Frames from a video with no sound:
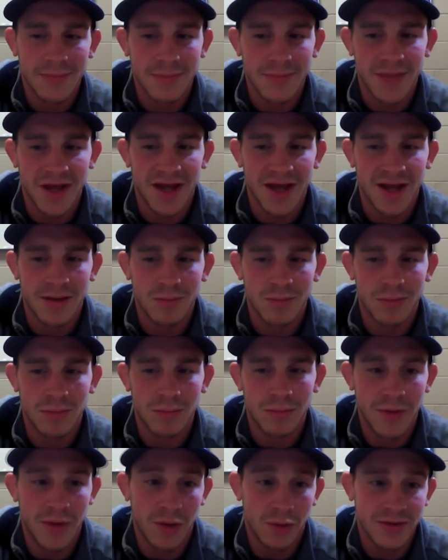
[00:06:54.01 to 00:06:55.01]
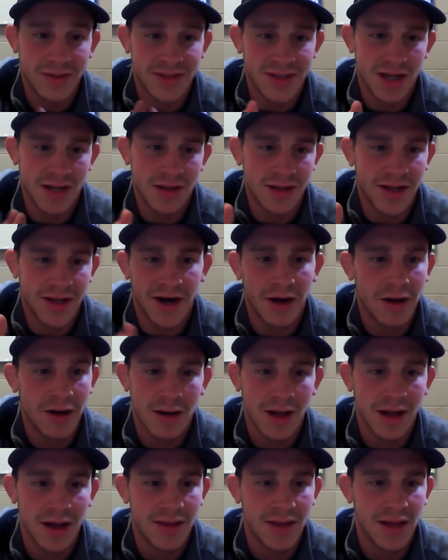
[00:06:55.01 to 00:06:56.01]
they were set
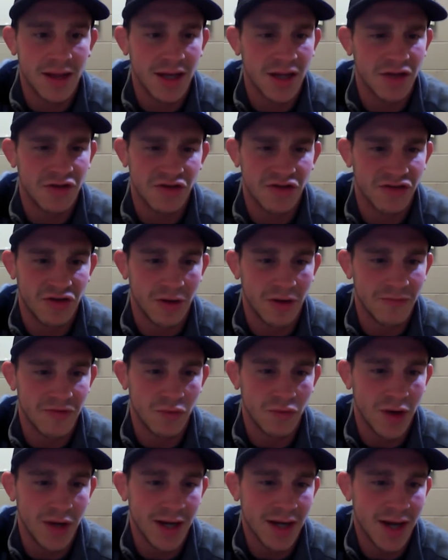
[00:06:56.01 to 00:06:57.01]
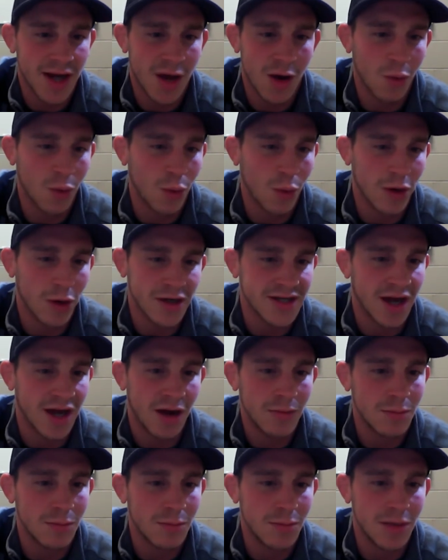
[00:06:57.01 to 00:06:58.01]
there, I think, in just terms of weight and how it worked
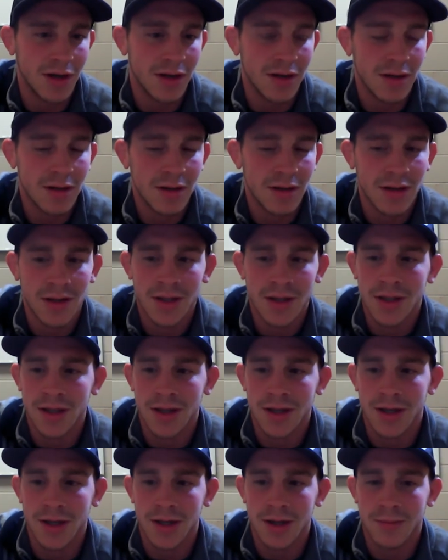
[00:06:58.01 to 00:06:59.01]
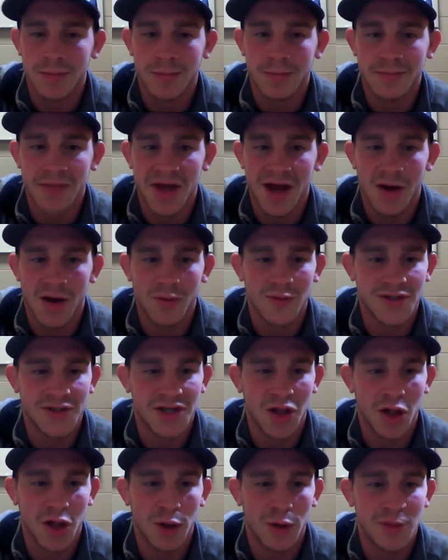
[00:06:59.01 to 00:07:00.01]
out. But, yeah, it was
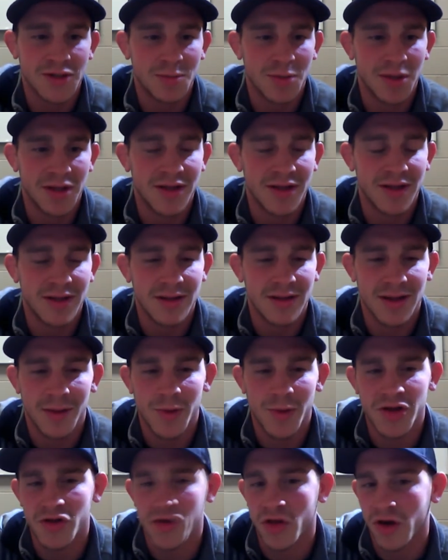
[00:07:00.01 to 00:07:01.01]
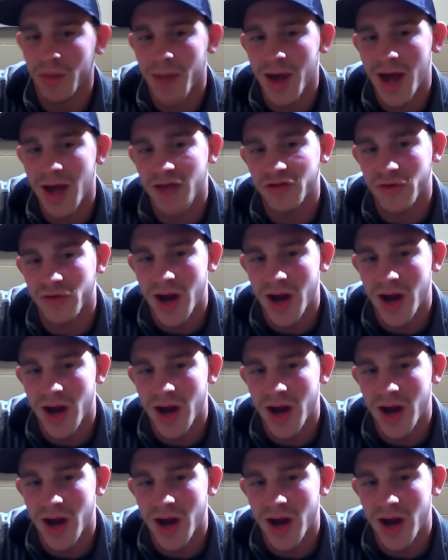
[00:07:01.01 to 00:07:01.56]
close. But, you look back,